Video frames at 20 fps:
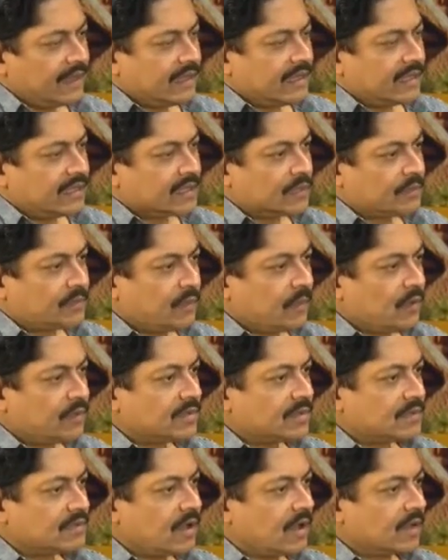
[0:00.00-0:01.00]
Sport
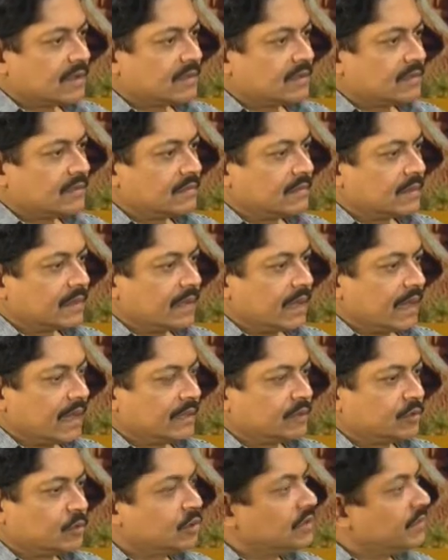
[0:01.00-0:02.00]
is not,
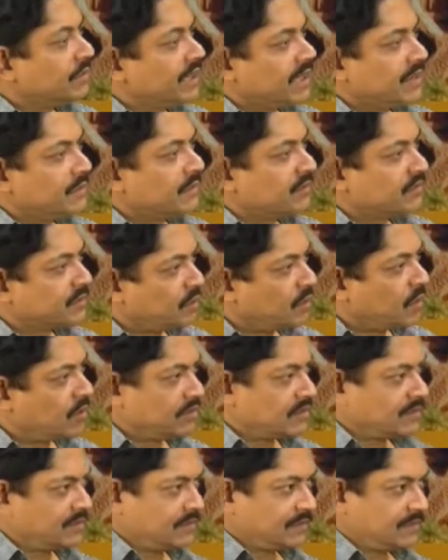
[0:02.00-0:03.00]
uh, through the medium of
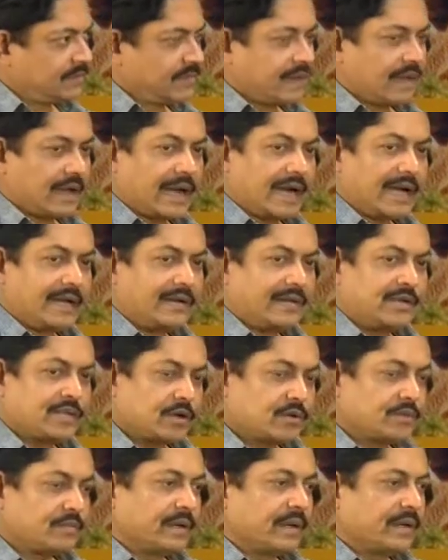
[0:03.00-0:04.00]
sport, I reach
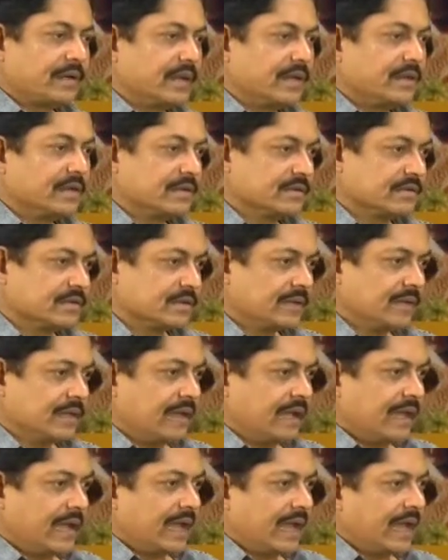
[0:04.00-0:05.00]
out to my readers
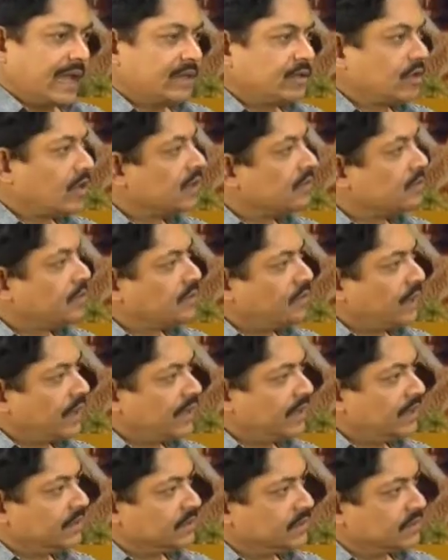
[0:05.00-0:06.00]
and talk about
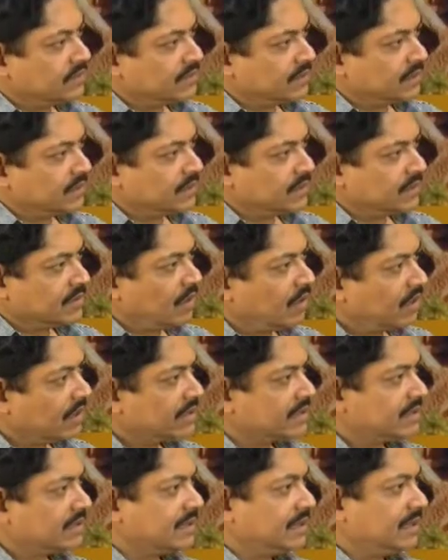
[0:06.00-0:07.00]
values, about
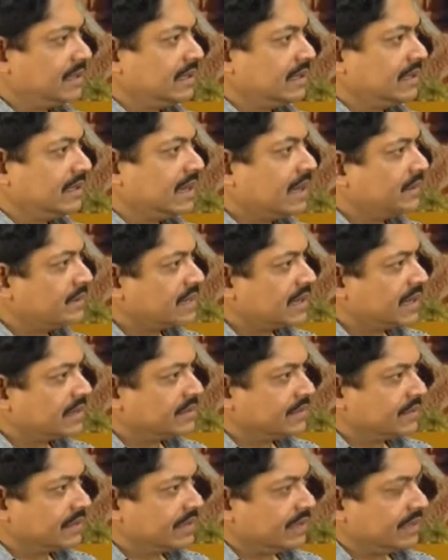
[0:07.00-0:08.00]
honesty,
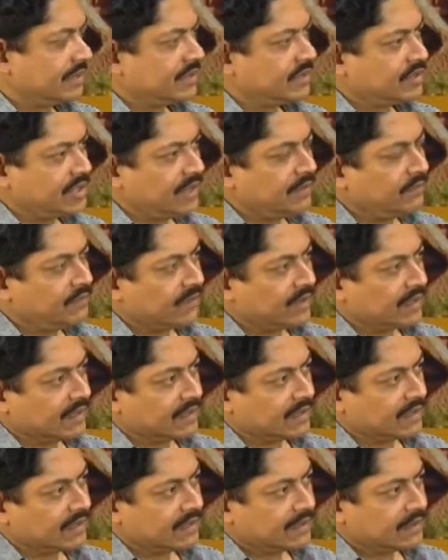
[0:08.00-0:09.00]
camaraderie,
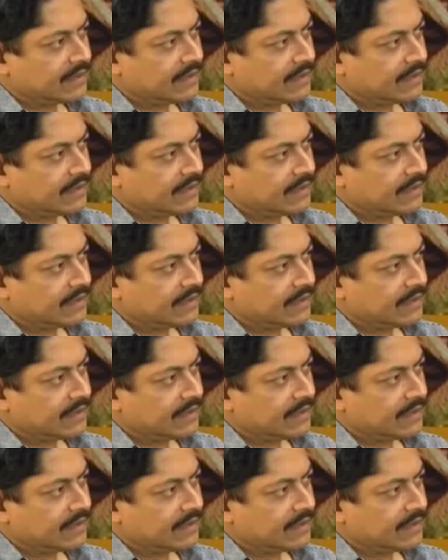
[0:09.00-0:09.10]
teamwork,